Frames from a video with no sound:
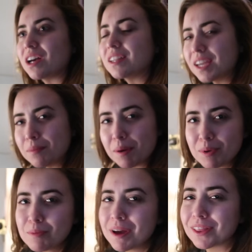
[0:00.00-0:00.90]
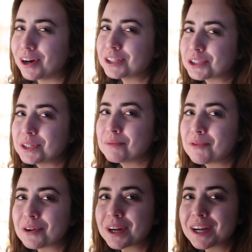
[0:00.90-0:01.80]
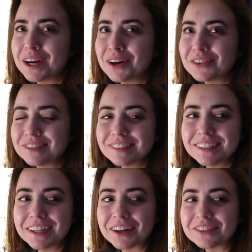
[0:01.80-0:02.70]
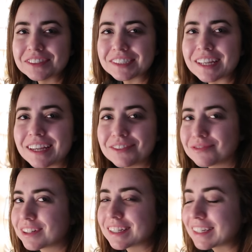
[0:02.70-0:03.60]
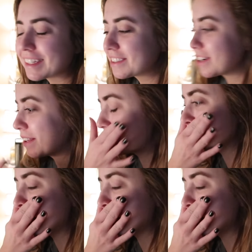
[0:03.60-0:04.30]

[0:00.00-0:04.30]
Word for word: I think I might put my laundry in before I go. You know, just like really kickstart this